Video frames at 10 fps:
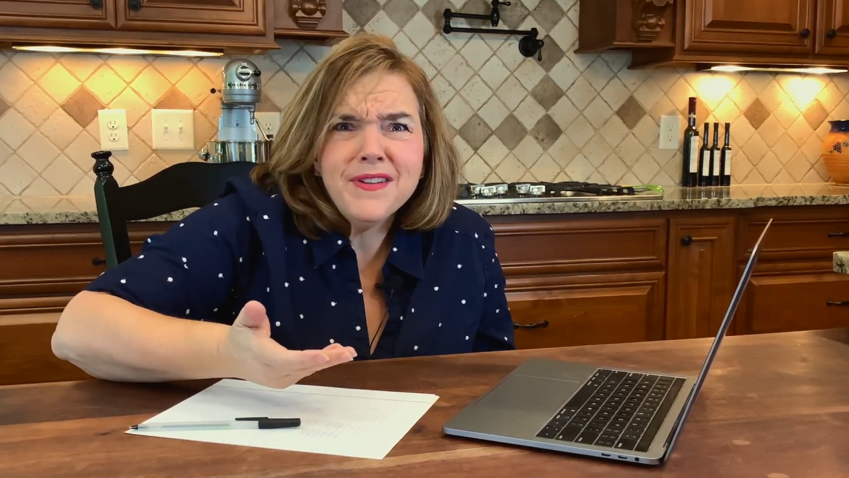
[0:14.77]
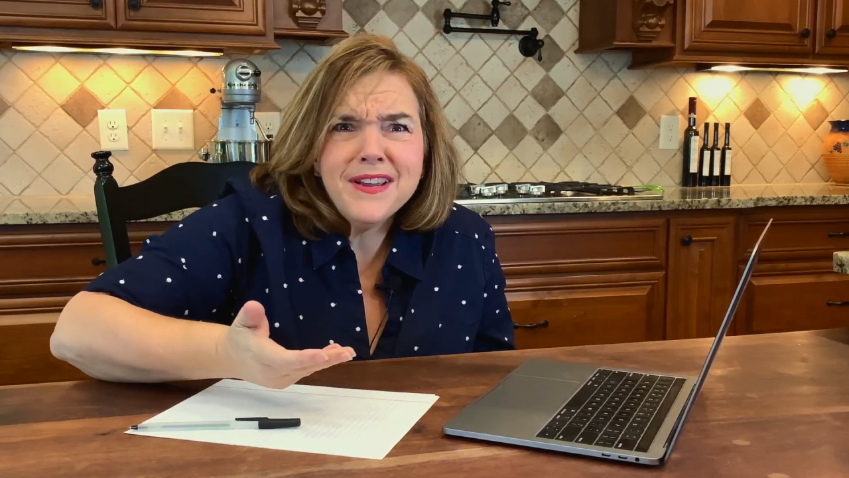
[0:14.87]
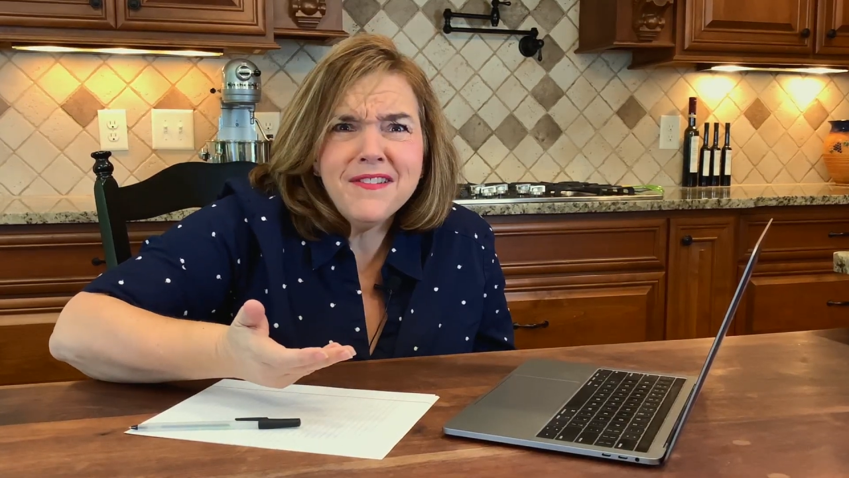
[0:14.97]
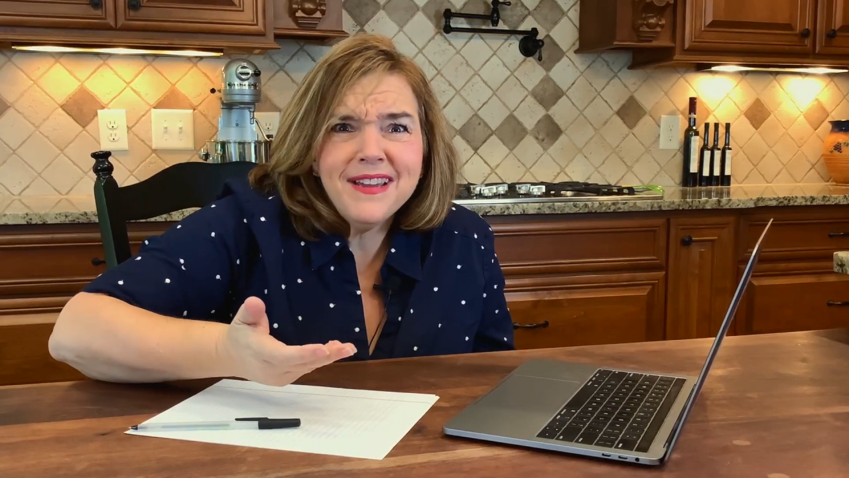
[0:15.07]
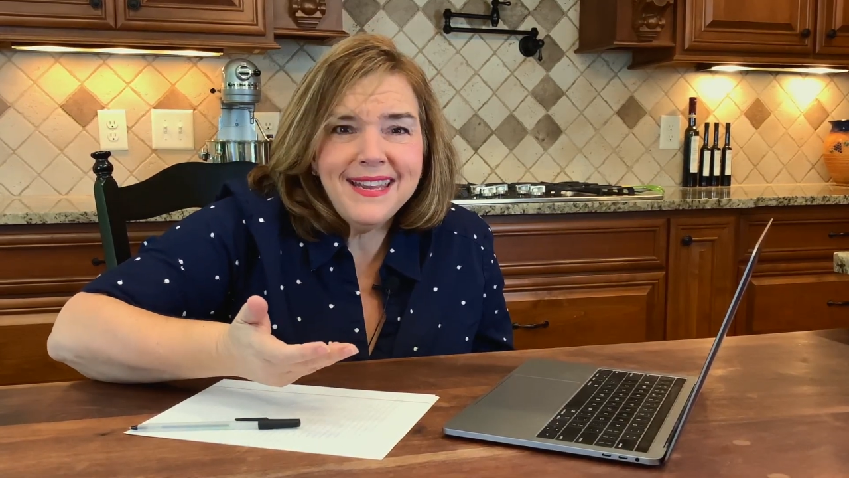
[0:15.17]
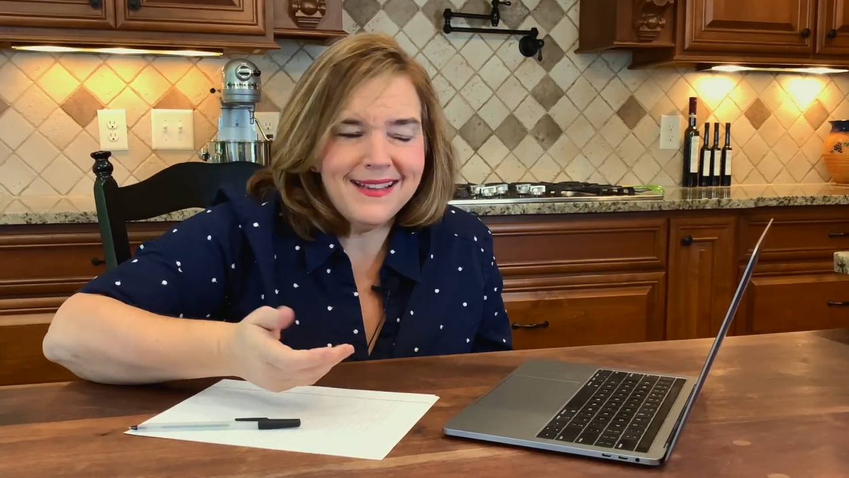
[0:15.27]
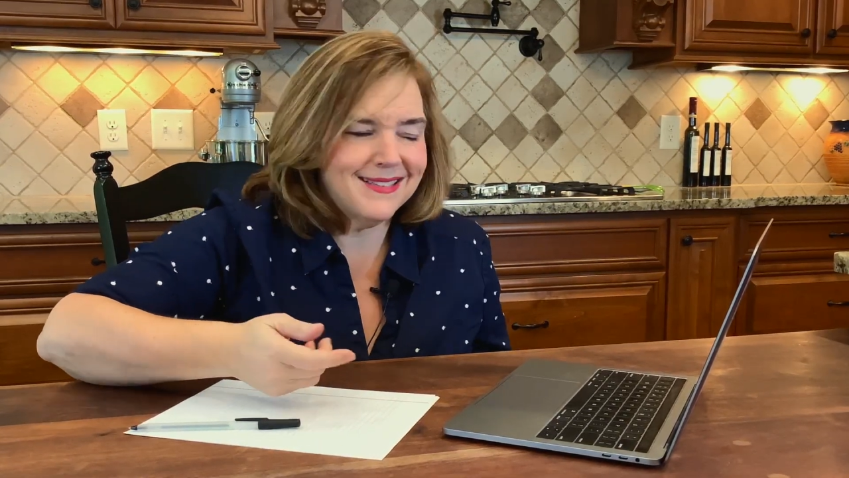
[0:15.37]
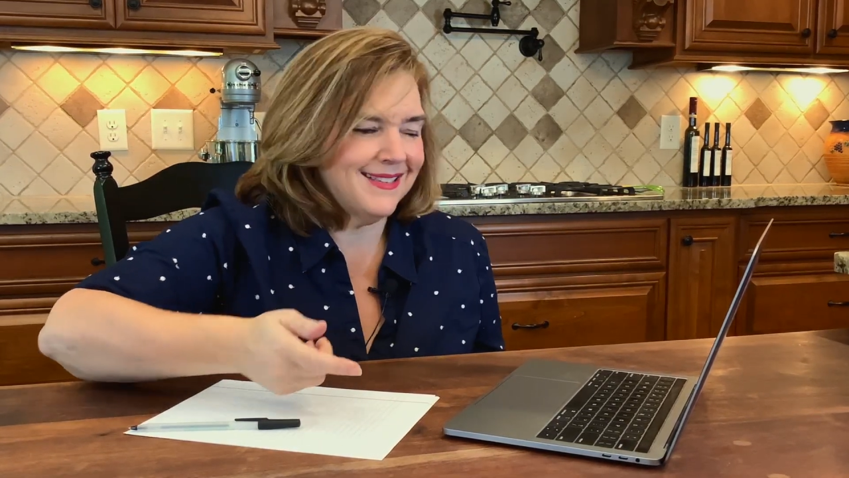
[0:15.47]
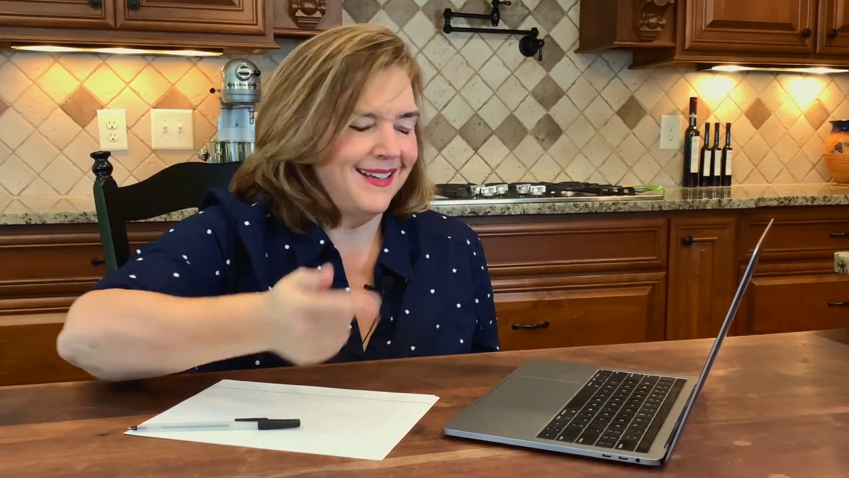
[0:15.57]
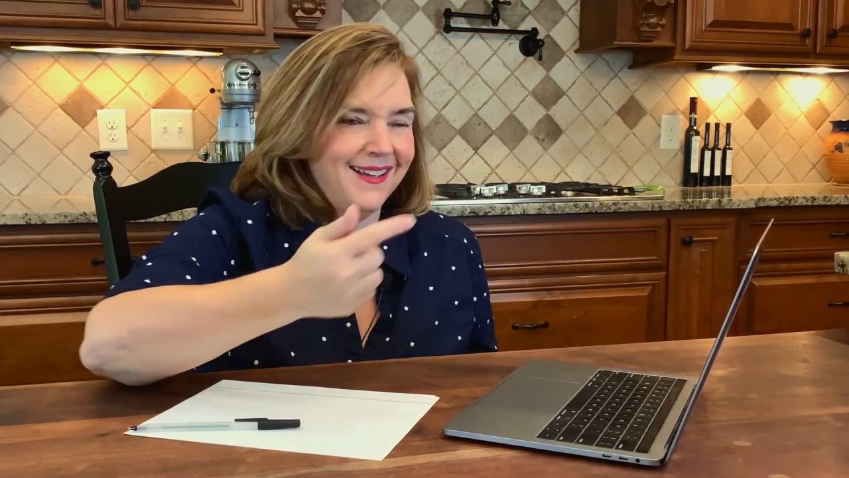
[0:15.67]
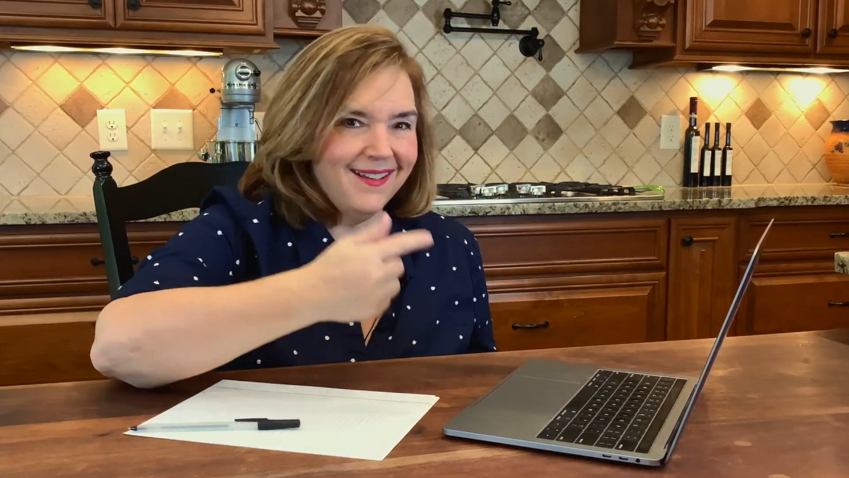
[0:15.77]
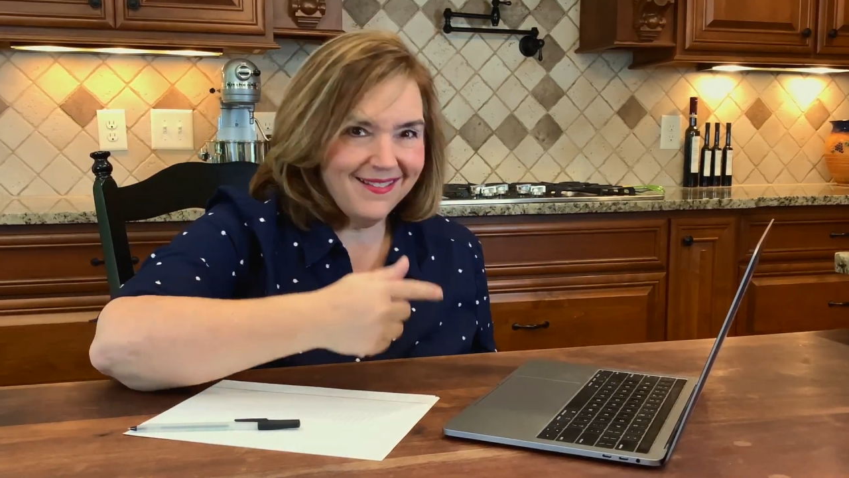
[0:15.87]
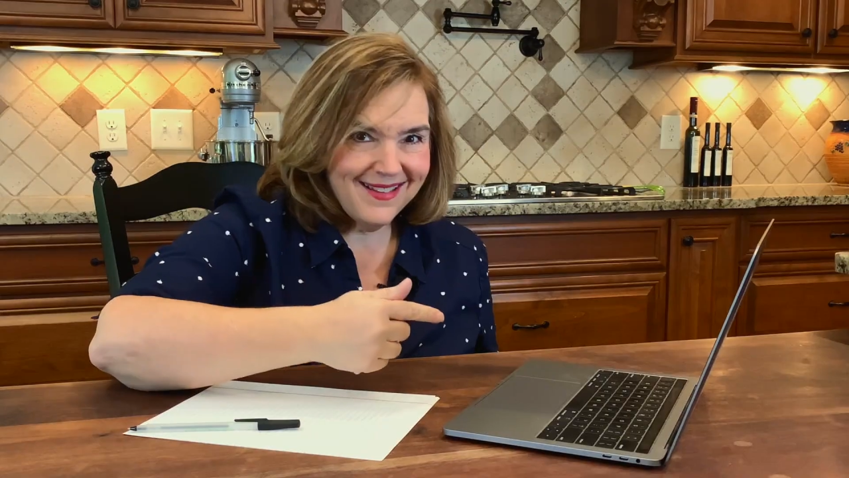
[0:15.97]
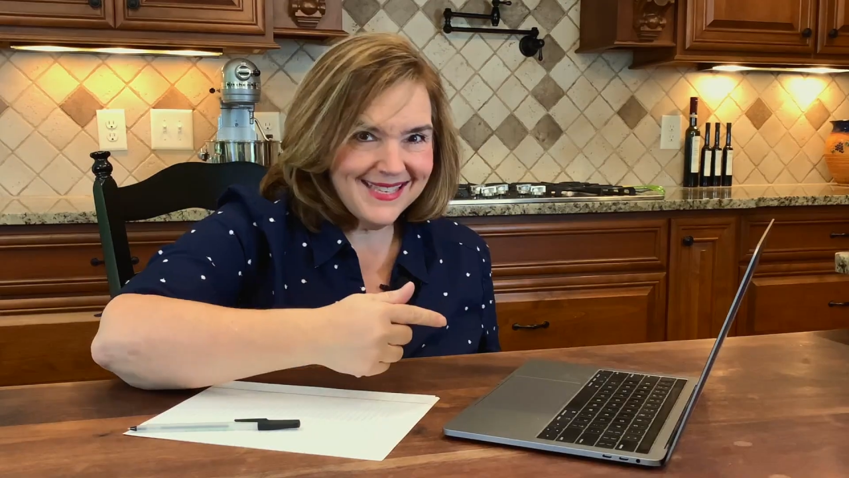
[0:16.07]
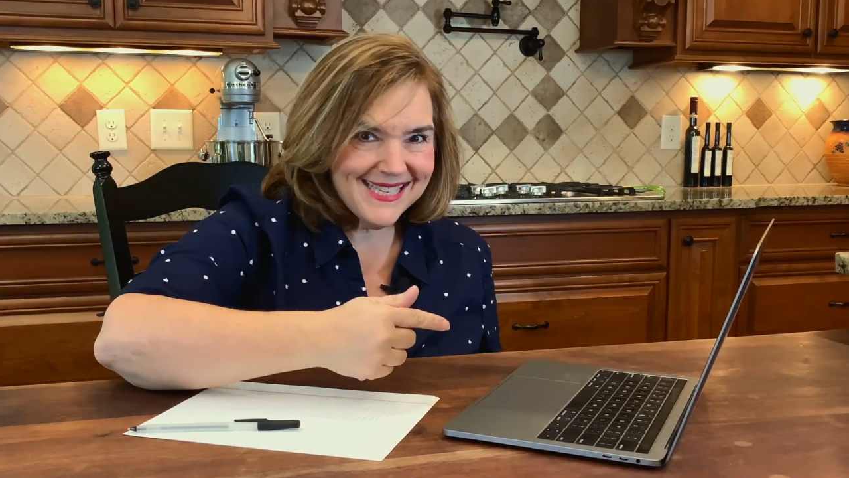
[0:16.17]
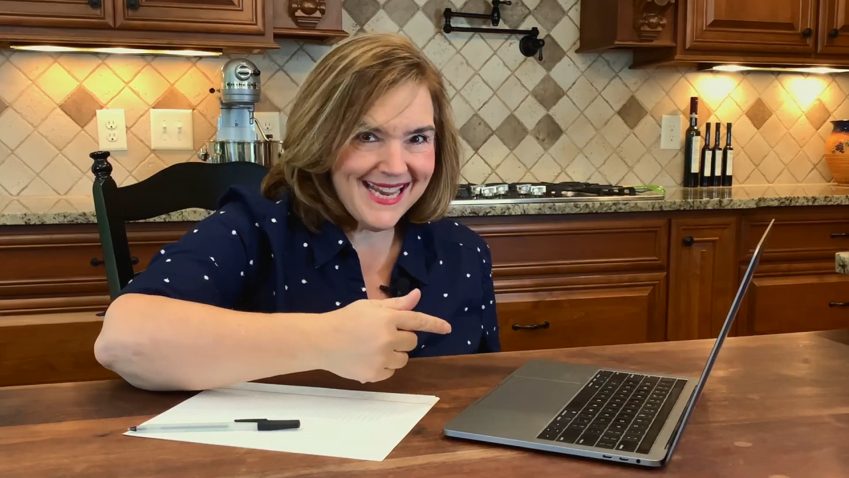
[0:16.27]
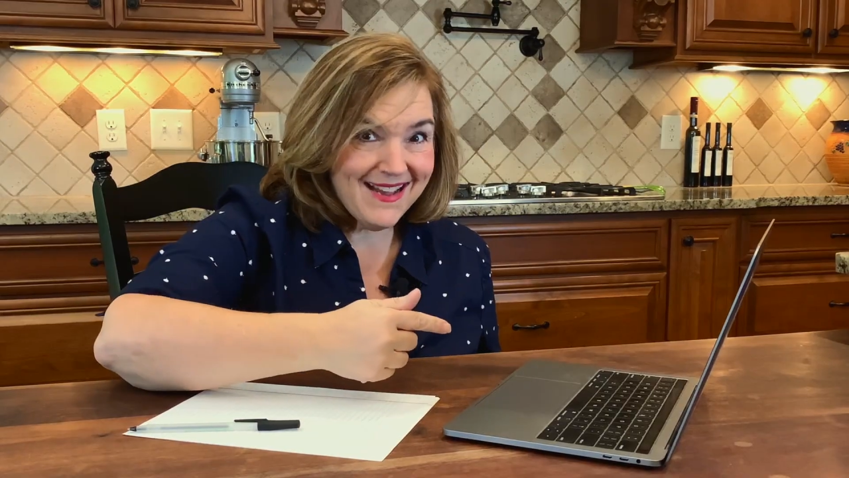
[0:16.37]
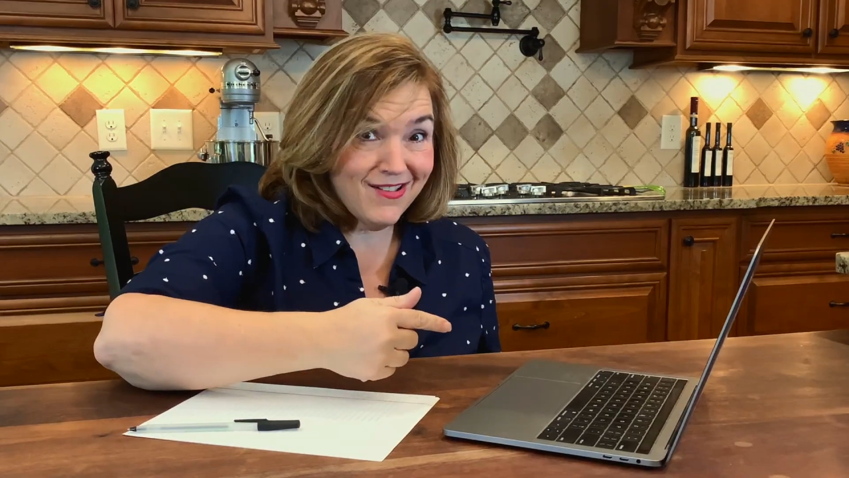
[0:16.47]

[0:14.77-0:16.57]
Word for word: ingredients. Let's take a